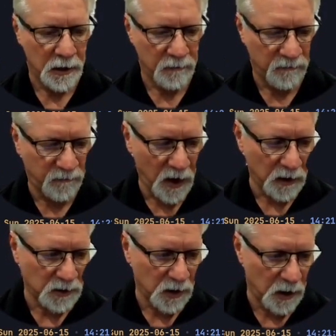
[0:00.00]

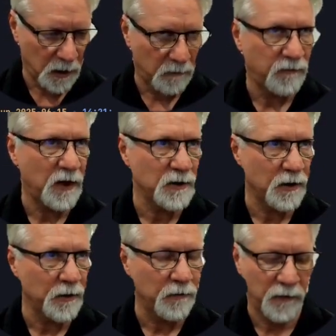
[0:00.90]
flush or
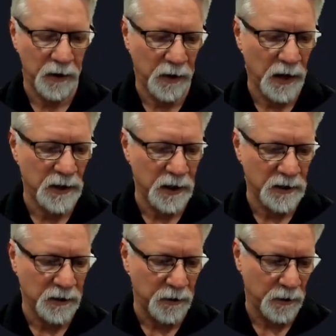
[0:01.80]
clear flush. I think
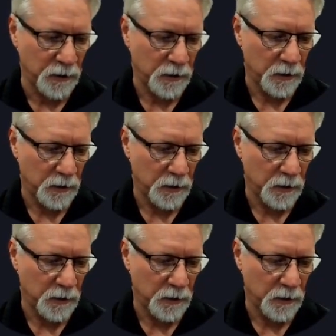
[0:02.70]
it's clear.